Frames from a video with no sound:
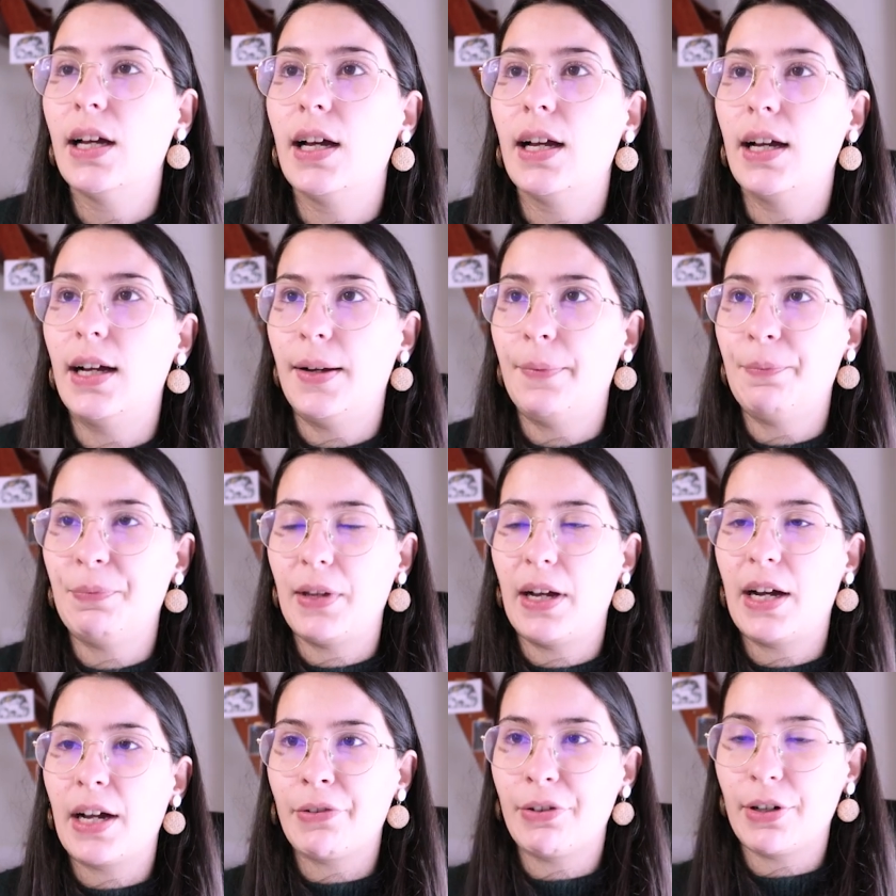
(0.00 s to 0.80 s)

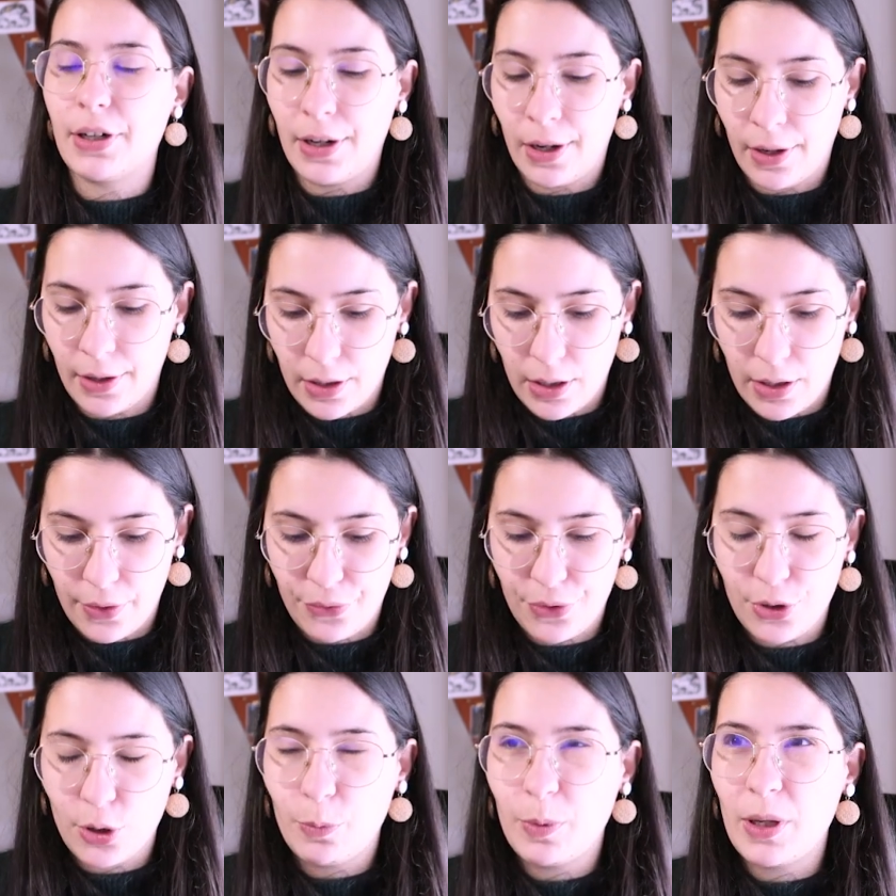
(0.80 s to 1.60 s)
I've heard a
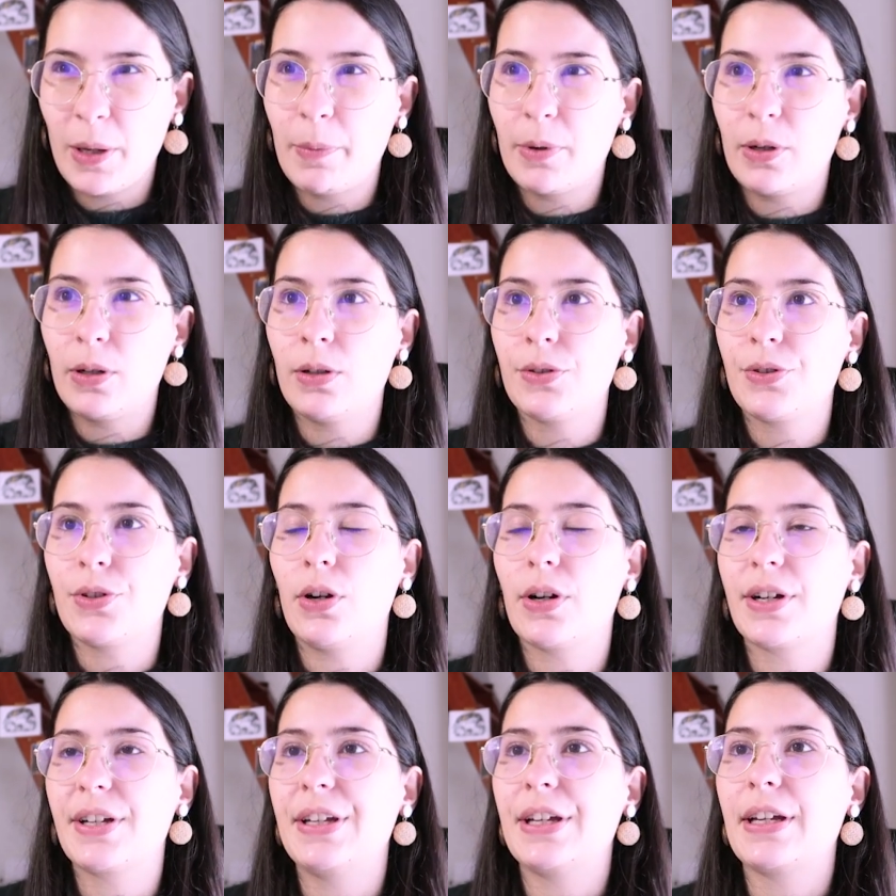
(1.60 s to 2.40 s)
few people
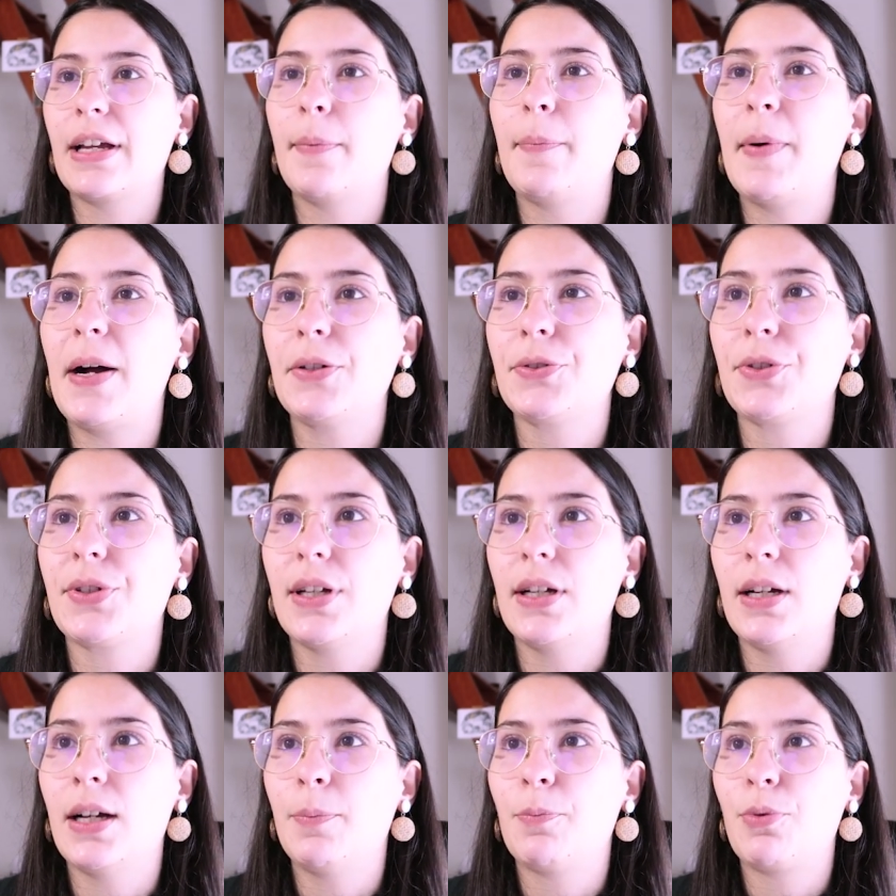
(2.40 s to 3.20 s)
talking about
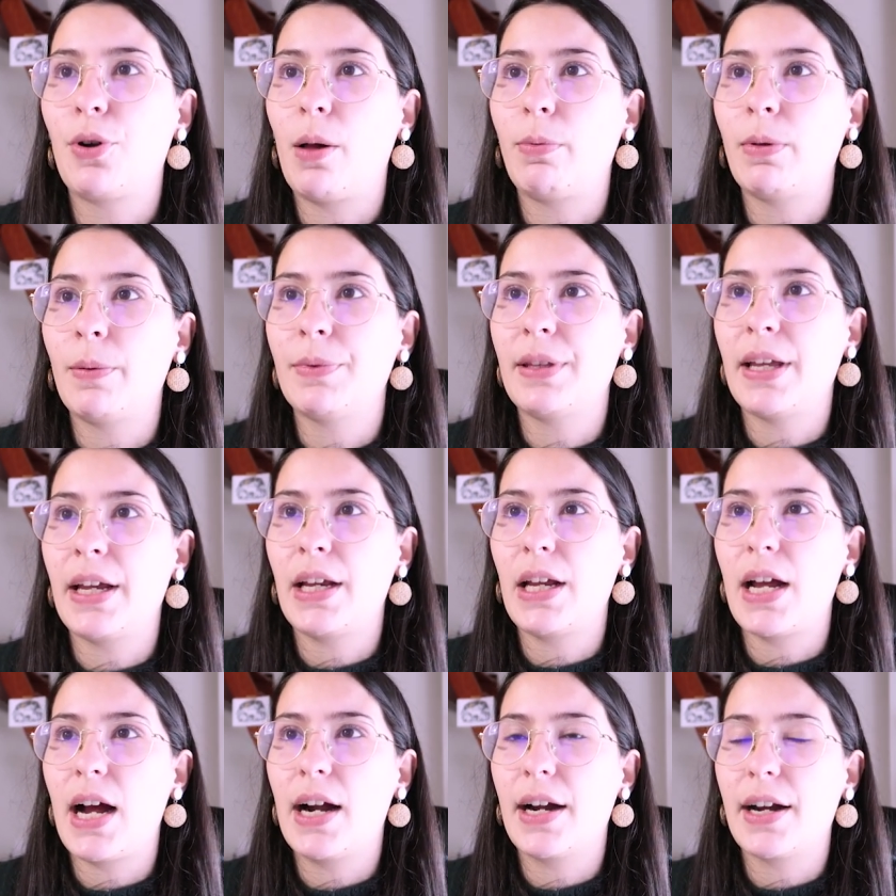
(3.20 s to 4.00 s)
a problem
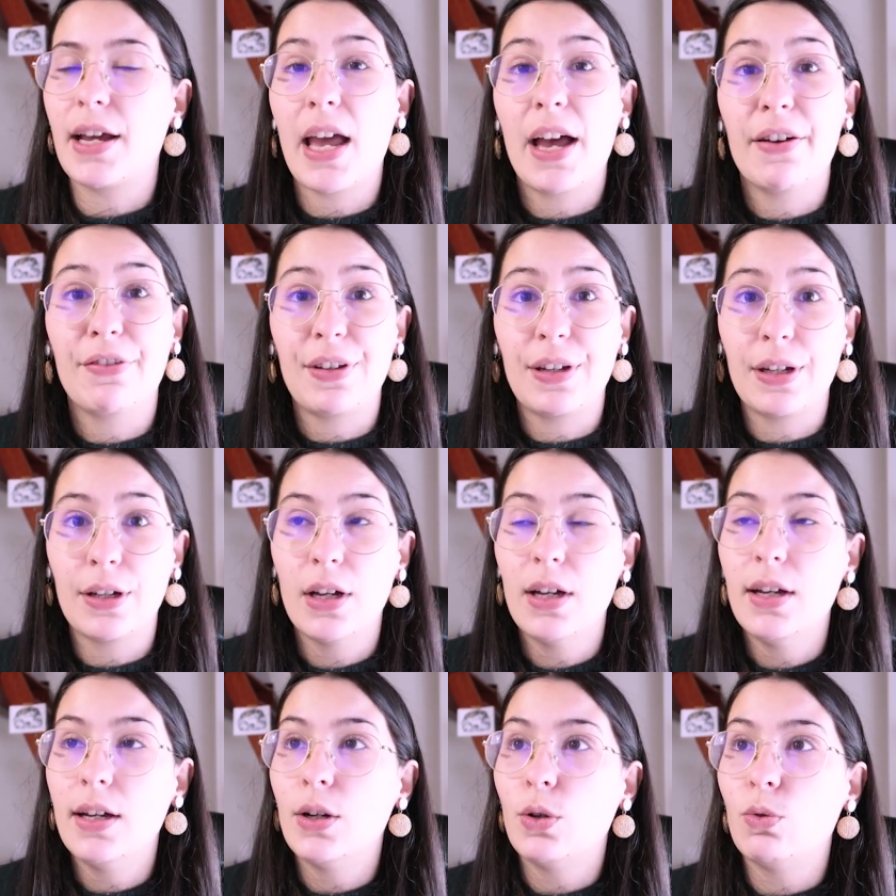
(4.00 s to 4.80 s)
they are having
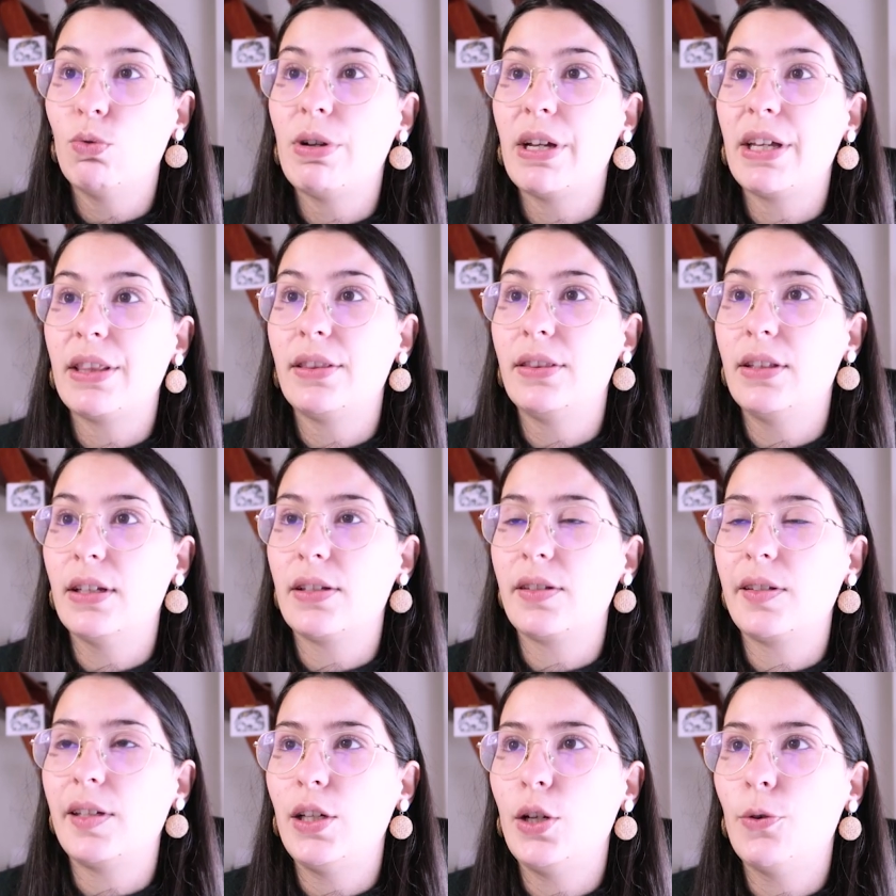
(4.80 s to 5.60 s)
with the
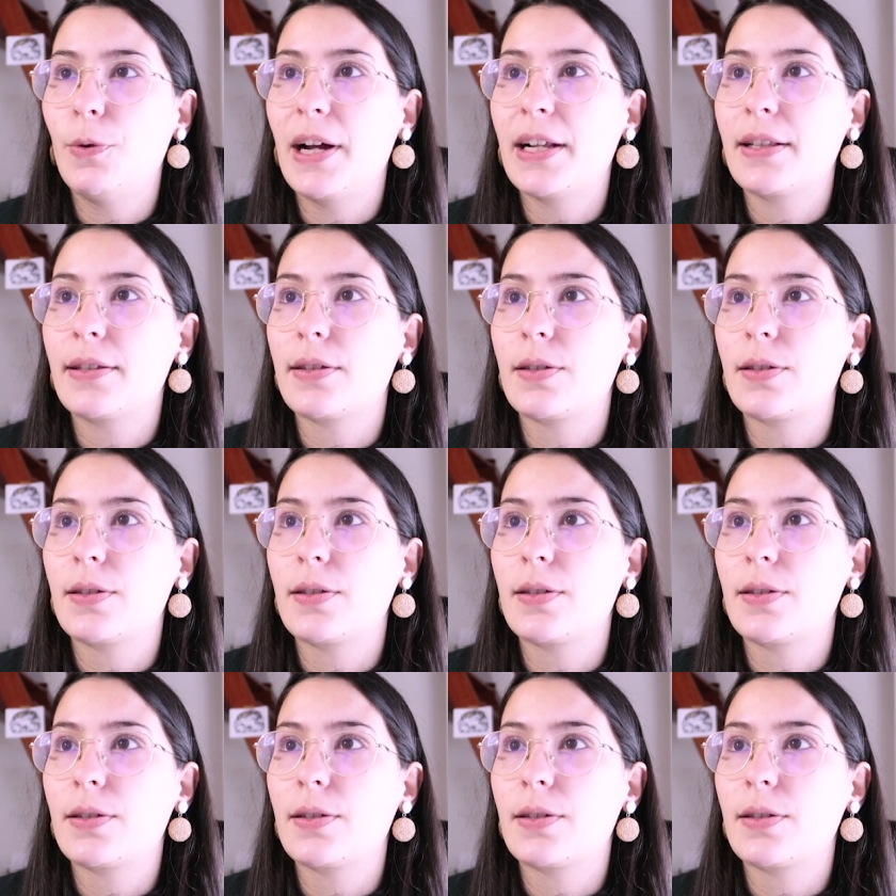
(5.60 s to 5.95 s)
Silhouette.